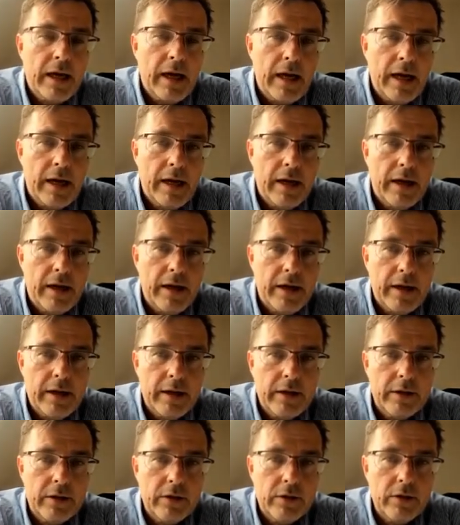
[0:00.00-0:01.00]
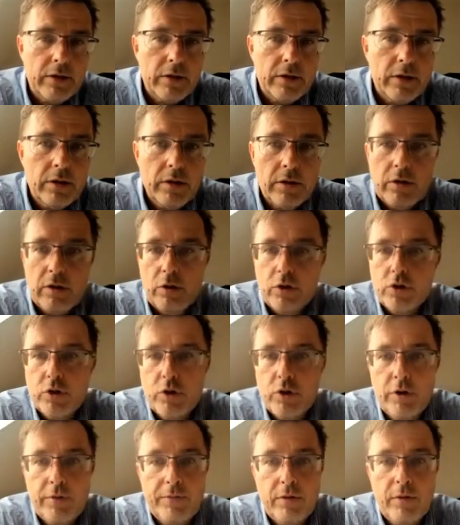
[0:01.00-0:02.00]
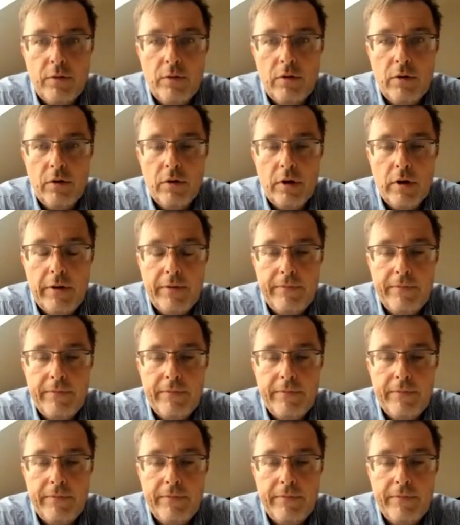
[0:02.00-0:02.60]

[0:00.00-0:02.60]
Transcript: And also, if you